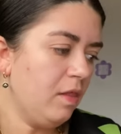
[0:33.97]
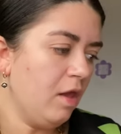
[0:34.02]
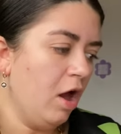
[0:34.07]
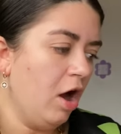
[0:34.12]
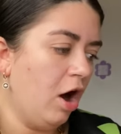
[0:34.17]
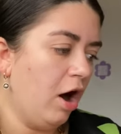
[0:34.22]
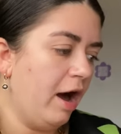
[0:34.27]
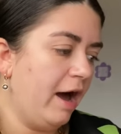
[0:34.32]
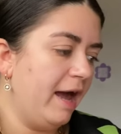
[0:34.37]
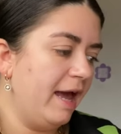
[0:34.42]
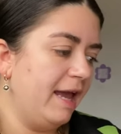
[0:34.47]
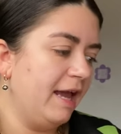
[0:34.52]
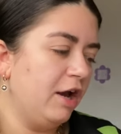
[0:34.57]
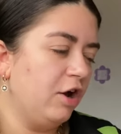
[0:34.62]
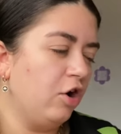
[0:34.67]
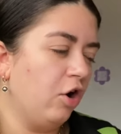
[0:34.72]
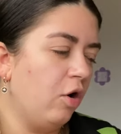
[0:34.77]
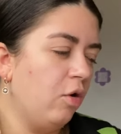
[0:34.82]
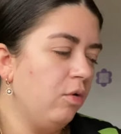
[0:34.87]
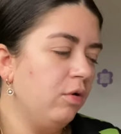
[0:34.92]
I
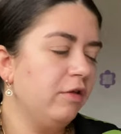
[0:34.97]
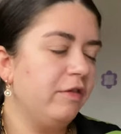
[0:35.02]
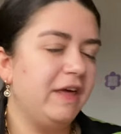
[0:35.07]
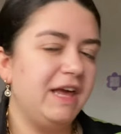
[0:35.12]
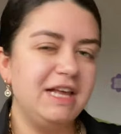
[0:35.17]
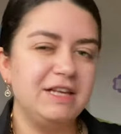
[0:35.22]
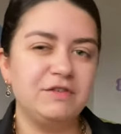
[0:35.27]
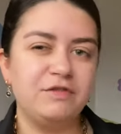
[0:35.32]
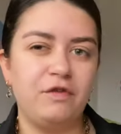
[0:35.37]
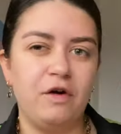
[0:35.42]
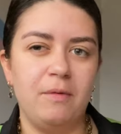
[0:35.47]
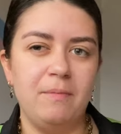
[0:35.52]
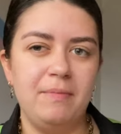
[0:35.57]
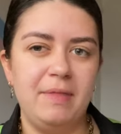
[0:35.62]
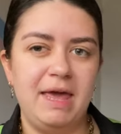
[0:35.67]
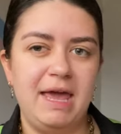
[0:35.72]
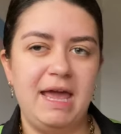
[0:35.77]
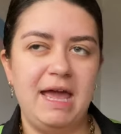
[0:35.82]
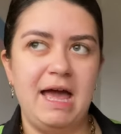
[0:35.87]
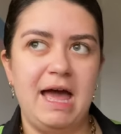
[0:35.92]
got all of these from
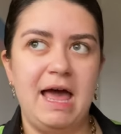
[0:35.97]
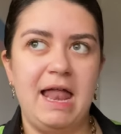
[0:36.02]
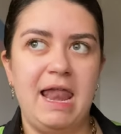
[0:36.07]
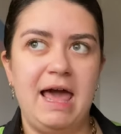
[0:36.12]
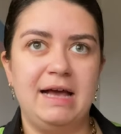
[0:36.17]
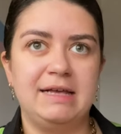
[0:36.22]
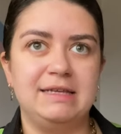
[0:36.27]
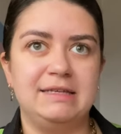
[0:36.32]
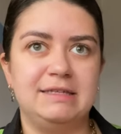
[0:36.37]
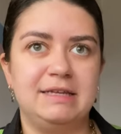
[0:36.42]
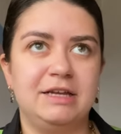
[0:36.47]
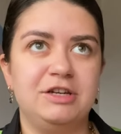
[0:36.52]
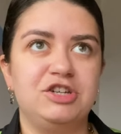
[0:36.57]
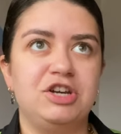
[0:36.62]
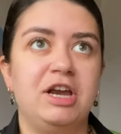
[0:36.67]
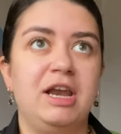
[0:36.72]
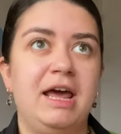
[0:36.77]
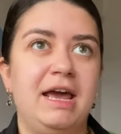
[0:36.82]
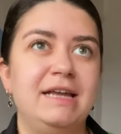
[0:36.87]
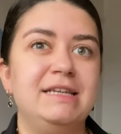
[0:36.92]
the Alexa
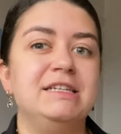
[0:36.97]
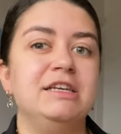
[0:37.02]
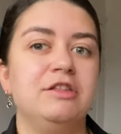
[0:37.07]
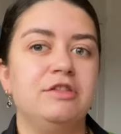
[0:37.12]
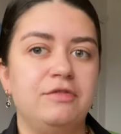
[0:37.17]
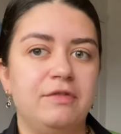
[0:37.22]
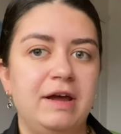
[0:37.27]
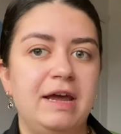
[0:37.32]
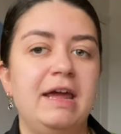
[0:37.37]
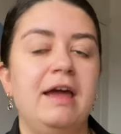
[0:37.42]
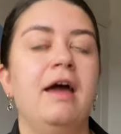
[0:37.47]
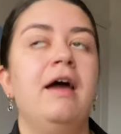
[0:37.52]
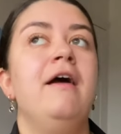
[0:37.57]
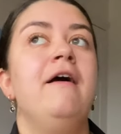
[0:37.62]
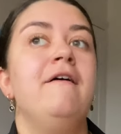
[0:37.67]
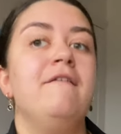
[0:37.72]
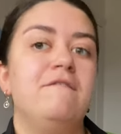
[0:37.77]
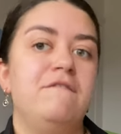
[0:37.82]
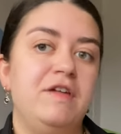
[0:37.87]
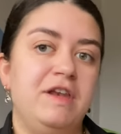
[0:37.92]
Sunshine 83
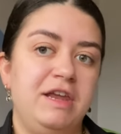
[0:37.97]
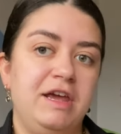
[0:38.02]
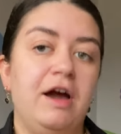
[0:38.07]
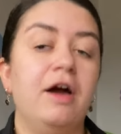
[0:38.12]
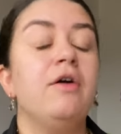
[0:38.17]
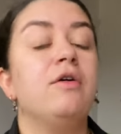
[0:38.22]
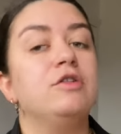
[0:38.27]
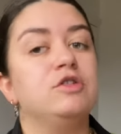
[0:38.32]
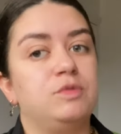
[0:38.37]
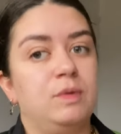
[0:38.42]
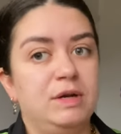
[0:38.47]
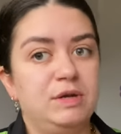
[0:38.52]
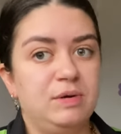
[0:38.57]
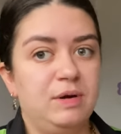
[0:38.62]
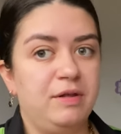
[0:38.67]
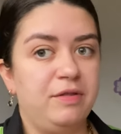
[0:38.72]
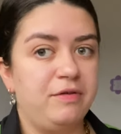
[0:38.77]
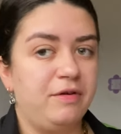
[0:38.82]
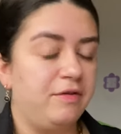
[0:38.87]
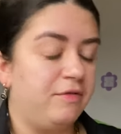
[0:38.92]
video on
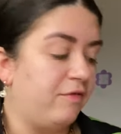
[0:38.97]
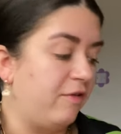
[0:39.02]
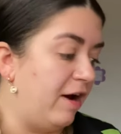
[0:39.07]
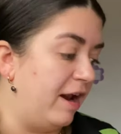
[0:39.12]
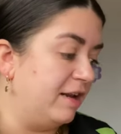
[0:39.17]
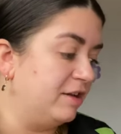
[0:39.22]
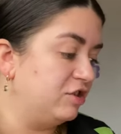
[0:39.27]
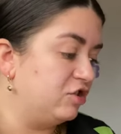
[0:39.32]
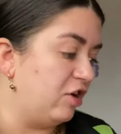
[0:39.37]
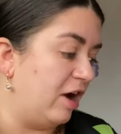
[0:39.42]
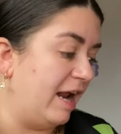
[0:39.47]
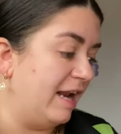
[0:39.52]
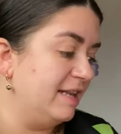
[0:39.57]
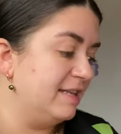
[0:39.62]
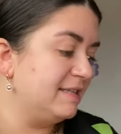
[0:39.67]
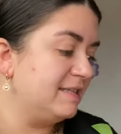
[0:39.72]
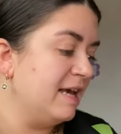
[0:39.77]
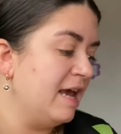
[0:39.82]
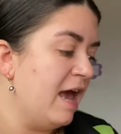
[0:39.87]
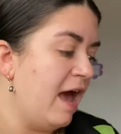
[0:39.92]
2023
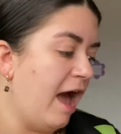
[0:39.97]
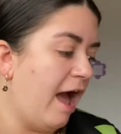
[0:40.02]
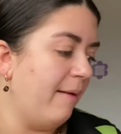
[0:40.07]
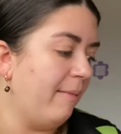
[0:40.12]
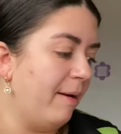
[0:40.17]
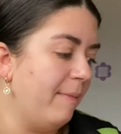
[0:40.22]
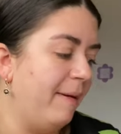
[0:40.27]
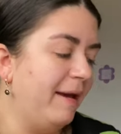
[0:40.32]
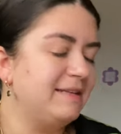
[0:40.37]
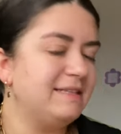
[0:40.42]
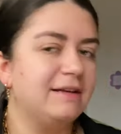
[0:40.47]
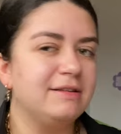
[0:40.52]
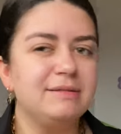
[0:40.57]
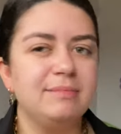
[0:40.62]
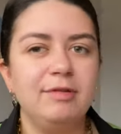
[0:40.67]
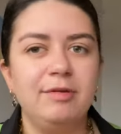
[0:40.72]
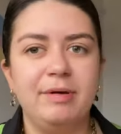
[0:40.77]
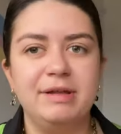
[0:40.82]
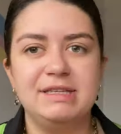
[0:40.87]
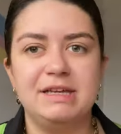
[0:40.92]
trends. I picked out some of
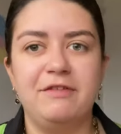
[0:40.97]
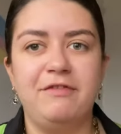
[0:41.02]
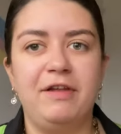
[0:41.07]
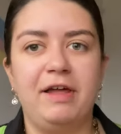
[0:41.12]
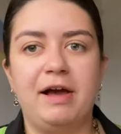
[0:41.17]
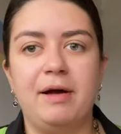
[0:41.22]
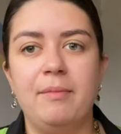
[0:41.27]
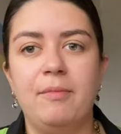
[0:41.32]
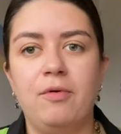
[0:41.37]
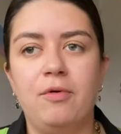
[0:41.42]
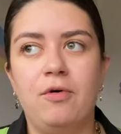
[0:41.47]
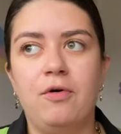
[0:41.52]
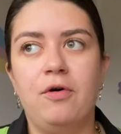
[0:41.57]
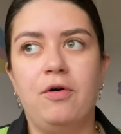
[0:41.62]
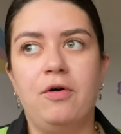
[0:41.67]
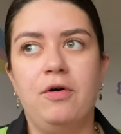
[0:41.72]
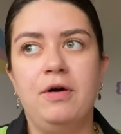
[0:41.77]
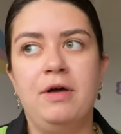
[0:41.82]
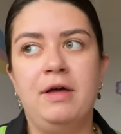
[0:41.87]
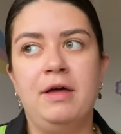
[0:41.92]
the ones I feel like are
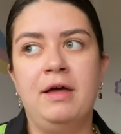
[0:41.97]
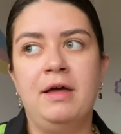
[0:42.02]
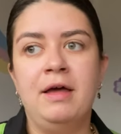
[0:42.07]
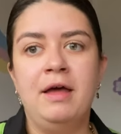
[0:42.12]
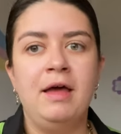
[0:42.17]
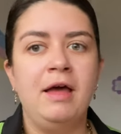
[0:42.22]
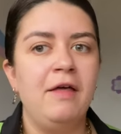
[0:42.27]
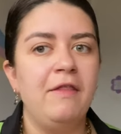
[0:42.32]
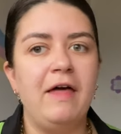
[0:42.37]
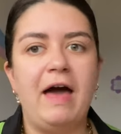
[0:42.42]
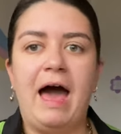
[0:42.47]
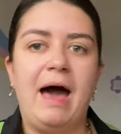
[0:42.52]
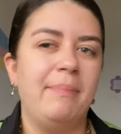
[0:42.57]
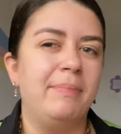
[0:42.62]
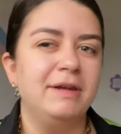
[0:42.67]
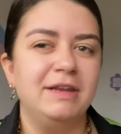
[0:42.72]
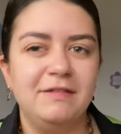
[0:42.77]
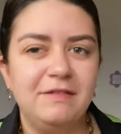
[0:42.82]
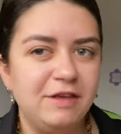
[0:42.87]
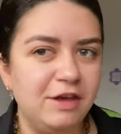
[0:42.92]
more that
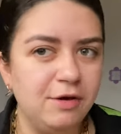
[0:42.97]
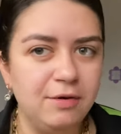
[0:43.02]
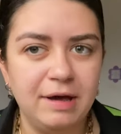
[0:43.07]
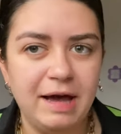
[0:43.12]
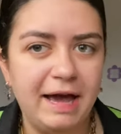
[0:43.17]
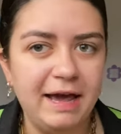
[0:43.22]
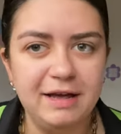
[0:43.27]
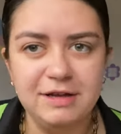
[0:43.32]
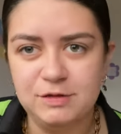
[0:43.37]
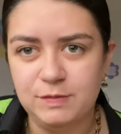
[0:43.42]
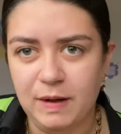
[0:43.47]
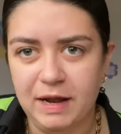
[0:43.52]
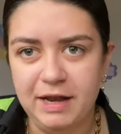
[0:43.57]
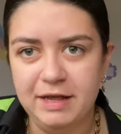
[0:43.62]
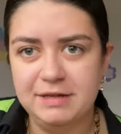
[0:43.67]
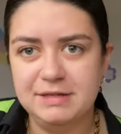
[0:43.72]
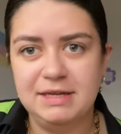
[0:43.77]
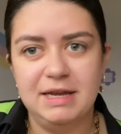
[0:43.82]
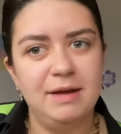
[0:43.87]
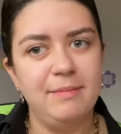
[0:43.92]
happened in the UK as well
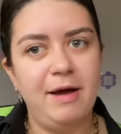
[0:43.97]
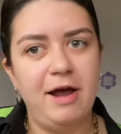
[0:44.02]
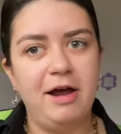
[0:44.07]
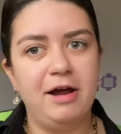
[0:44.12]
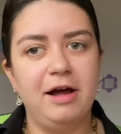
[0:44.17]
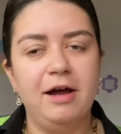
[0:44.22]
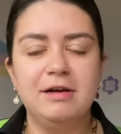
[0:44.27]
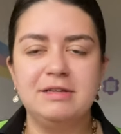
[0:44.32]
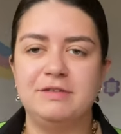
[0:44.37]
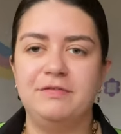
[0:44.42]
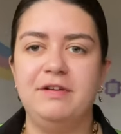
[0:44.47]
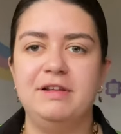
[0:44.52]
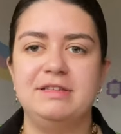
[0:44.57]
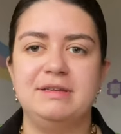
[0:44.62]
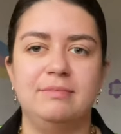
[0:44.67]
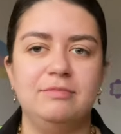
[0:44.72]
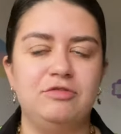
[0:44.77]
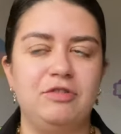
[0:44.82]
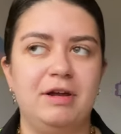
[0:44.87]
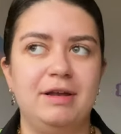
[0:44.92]
as in America, because I feel like
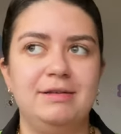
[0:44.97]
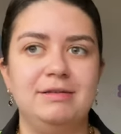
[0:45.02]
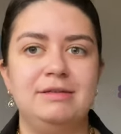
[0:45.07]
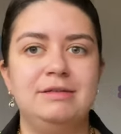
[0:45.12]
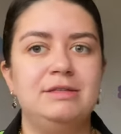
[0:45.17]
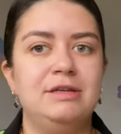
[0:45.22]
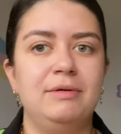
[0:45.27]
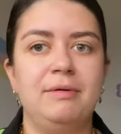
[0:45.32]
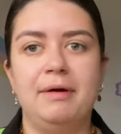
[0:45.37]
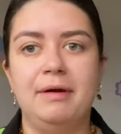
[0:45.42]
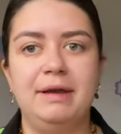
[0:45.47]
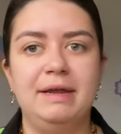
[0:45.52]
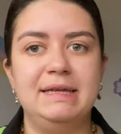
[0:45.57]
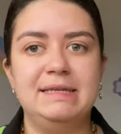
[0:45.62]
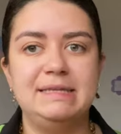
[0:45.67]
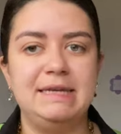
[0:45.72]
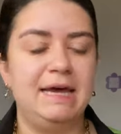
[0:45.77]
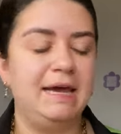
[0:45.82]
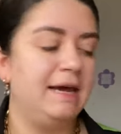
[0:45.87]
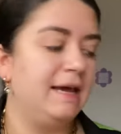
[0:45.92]
some trends do only
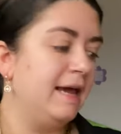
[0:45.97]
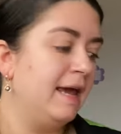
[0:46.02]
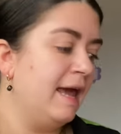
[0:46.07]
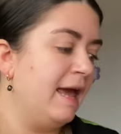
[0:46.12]
stick